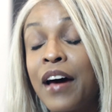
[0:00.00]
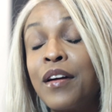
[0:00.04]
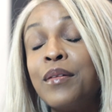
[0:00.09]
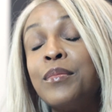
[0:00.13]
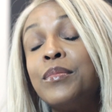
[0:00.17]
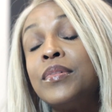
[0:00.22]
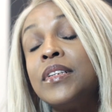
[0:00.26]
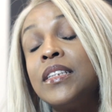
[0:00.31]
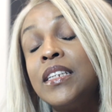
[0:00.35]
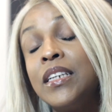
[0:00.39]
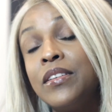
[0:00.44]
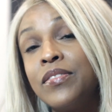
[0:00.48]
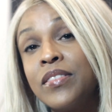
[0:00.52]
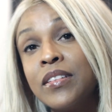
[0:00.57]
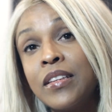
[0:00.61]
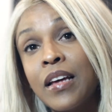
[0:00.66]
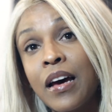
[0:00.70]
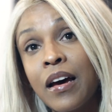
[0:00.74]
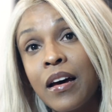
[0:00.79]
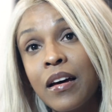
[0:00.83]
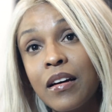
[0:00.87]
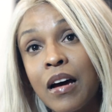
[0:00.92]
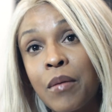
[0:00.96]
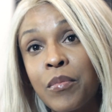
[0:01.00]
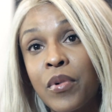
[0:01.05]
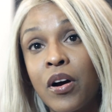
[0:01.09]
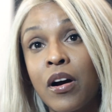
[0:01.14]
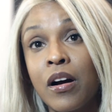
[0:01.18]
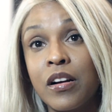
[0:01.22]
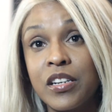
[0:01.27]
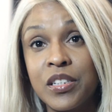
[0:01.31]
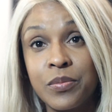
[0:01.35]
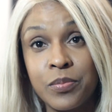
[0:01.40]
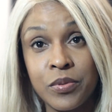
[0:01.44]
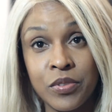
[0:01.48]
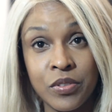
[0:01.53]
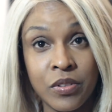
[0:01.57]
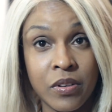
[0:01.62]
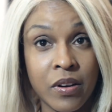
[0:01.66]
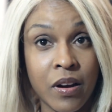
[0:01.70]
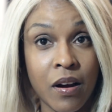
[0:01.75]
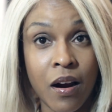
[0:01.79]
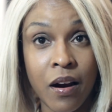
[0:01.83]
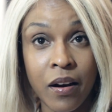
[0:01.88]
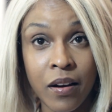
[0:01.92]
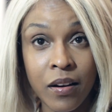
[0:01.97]
I don't believe in that. I'm an
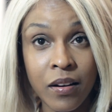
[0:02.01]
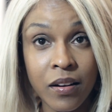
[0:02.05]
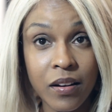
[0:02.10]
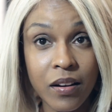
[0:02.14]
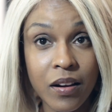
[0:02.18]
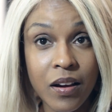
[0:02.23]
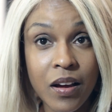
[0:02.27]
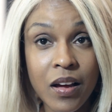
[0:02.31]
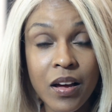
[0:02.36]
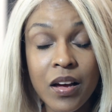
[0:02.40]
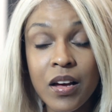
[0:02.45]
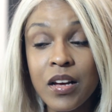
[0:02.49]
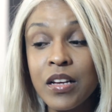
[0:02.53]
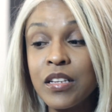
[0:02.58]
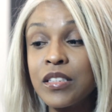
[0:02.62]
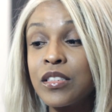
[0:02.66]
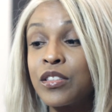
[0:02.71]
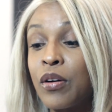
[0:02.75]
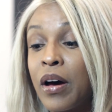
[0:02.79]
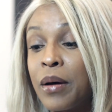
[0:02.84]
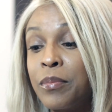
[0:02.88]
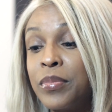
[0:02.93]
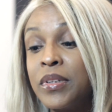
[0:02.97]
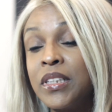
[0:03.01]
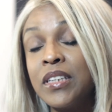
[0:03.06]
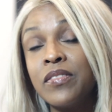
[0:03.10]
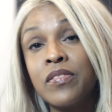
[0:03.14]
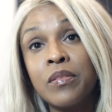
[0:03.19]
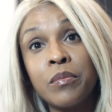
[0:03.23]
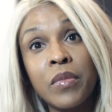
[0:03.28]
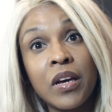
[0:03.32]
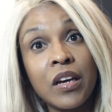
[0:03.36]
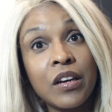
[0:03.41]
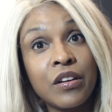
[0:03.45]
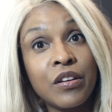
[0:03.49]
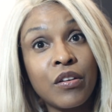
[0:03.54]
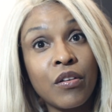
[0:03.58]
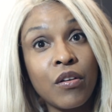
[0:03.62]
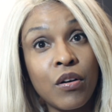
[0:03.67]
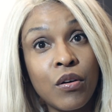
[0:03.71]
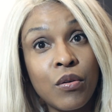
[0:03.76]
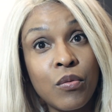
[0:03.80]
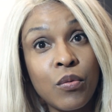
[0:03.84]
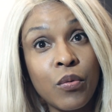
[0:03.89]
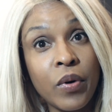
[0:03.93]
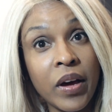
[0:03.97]
entrepreneur at heart. So I believe in making your
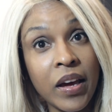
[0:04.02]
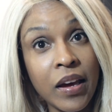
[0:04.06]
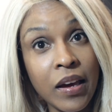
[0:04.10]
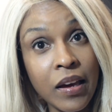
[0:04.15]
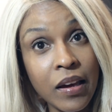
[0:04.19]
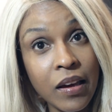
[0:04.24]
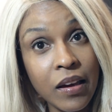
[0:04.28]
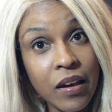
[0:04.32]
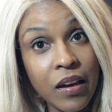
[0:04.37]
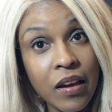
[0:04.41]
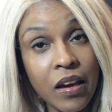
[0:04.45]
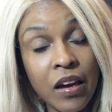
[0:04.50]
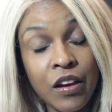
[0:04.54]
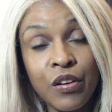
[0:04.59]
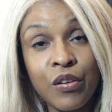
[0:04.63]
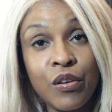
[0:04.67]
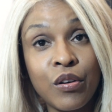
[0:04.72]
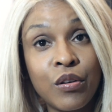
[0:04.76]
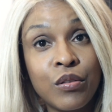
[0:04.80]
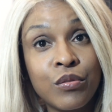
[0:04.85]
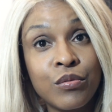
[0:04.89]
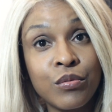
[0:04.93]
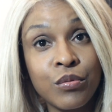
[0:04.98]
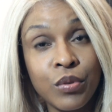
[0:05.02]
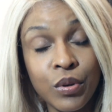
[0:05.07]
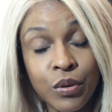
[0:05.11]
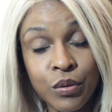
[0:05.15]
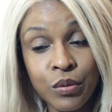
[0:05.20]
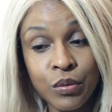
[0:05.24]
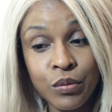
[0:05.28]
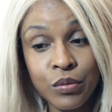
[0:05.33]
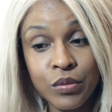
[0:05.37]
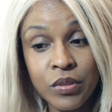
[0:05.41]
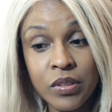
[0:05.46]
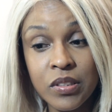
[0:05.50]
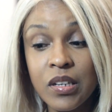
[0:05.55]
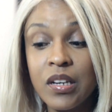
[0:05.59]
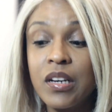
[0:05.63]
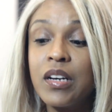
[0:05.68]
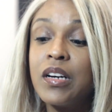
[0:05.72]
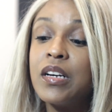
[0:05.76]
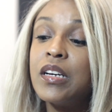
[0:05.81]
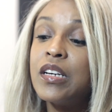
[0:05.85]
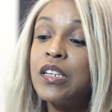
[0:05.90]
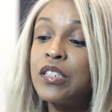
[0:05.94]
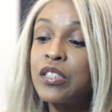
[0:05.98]
own way in your own roads.
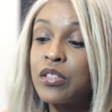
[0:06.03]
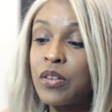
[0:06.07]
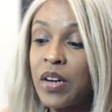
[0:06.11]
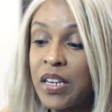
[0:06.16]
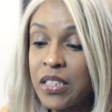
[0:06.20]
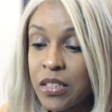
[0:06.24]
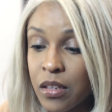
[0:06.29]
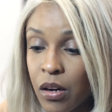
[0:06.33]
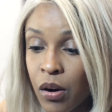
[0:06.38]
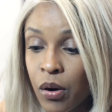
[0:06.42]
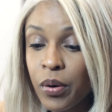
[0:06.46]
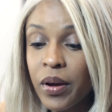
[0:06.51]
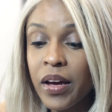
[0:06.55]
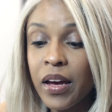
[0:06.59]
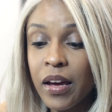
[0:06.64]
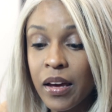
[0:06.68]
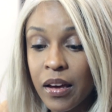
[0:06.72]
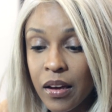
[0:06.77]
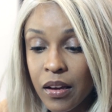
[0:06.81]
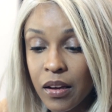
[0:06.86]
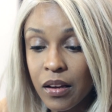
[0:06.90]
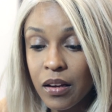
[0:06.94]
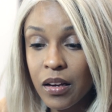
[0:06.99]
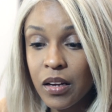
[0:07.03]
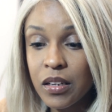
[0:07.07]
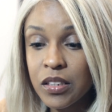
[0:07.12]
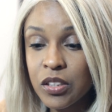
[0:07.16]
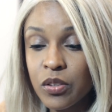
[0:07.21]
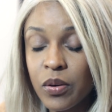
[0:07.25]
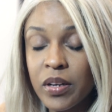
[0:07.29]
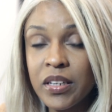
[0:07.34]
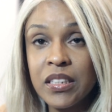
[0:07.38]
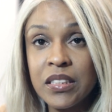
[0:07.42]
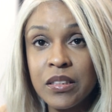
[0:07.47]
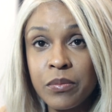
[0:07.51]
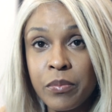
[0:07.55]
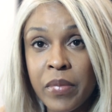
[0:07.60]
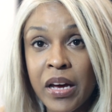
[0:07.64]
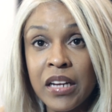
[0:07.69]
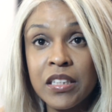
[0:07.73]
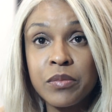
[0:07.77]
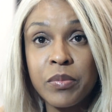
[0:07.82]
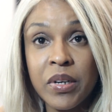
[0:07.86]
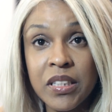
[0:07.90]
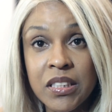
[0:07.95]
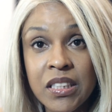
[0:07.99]
So I said, okay, so I need to
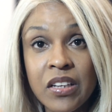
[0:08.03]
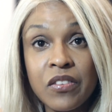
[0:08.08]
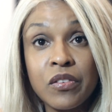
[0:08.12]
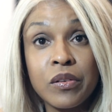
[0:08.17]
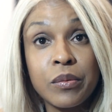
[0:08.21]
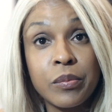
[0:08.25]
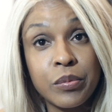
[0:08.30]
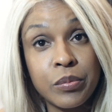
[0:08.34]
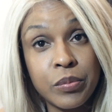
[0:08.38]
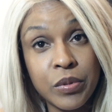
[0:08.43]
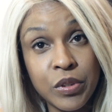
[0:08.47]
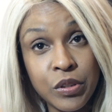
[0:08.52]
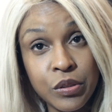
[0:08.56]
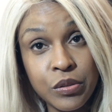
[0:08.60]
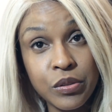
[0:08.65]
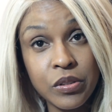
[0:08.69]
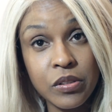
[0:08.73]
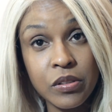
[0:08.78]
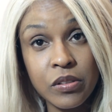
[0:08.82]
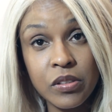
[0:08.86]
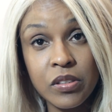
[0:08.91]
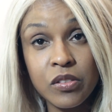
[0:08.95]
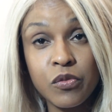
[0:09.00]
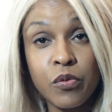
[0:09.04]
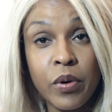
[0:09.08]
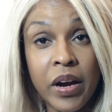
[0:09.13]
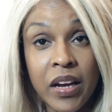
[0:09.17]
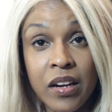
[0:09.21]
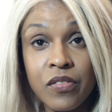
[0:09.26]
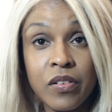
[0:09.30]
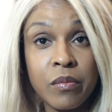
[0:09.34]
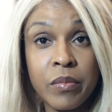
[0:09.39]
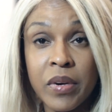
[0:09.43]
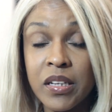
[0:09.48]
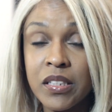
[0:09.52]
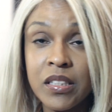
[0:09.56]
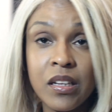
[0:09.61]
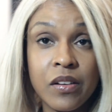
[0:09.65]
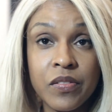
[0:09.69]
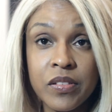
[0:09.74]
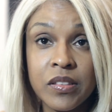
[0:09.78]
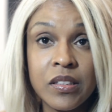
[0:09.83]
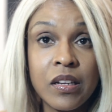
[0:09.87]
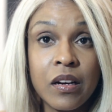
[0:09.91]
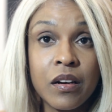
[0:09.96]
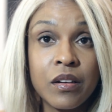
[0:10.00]
match myself up with producers. Writing for
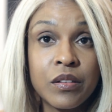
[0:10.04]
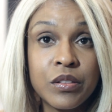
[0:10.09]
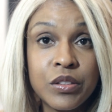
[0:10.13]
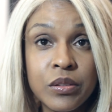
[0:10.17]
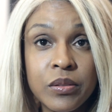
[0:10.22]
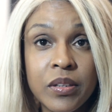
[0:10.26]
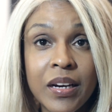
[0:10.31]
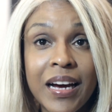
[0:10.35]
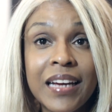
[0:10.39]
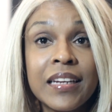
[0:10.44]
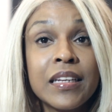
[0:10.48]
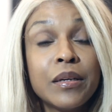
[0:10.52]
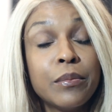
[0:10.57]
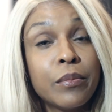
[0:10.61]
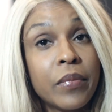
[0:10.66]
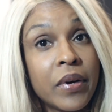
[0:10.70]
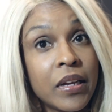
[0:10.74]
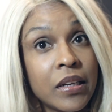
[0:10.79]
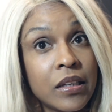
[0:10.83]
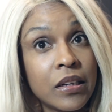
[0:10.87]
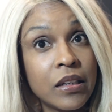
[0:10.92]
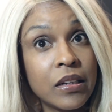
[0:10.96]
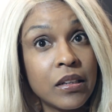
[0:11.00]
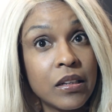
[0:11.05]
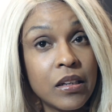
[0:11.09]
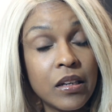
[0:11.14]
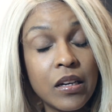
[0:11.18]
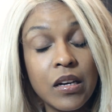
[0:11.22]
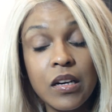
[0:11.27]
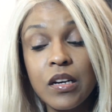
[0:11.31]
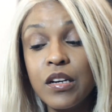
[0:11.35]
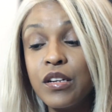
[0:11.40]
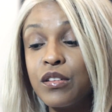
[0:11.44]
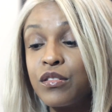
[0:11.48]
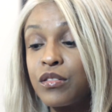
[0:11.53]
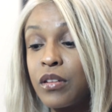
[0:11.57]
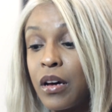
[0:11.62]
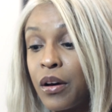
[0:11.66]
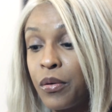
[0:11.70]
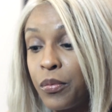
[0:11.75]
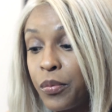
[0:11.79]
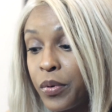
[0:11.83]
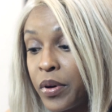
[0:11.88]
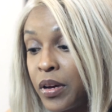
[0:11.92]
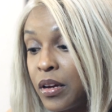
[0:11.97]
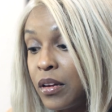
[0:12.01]
myself is not going to do it. I need money. So
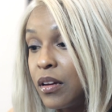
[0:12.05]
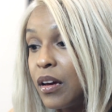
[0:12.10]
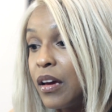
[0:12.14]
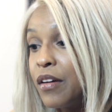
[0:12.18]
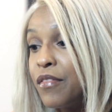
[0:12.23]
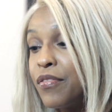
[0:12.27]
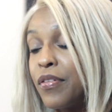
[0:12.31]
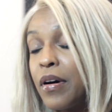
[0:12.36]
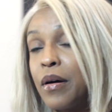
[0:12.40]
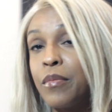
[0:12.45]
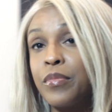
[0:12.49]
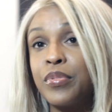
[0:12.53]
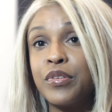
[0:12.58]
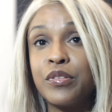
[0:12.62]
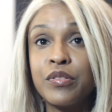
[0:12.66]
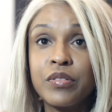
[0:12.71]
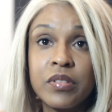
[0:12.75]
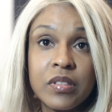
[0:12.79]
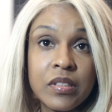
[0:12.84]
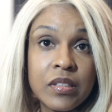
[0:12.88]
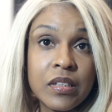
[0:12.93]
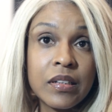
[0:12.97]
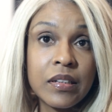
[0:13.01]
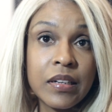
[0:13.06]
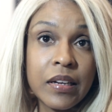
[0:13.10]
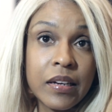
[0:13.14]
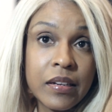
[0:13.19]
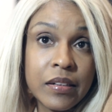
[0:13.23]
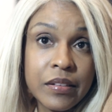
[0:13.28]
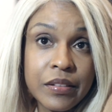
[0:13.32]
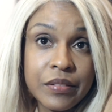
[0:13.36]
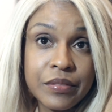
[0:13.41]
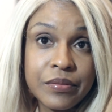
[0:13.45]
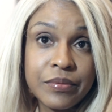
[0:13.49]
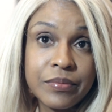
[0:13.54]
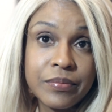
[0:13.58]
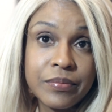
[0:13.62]
I went and found producers in Atlanta.